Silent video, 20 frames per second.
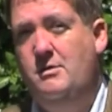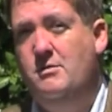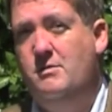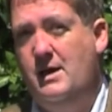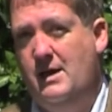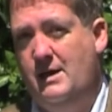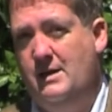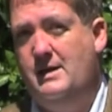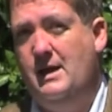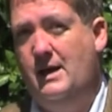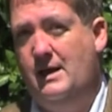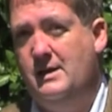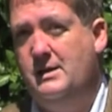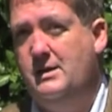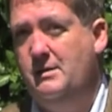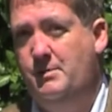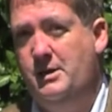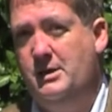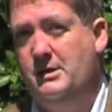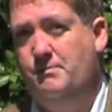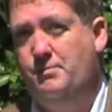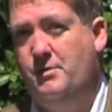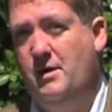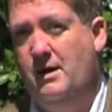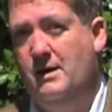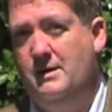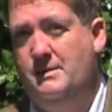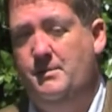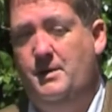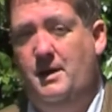You'll get dates, you'll be
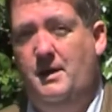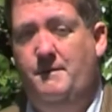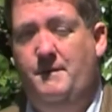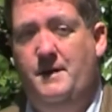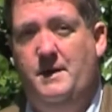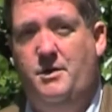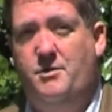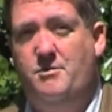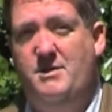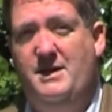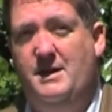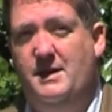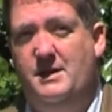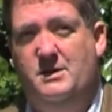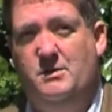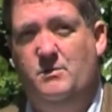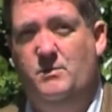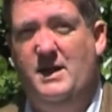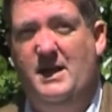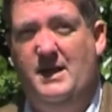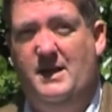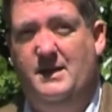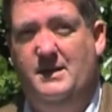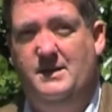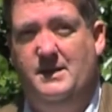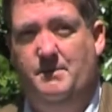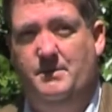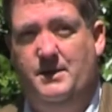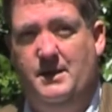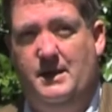surprised. I mean, I've had 3 dates a week in
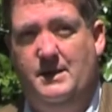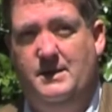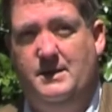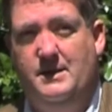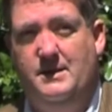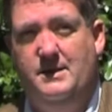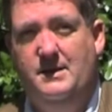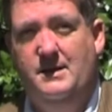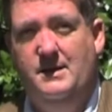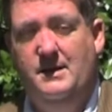some cases.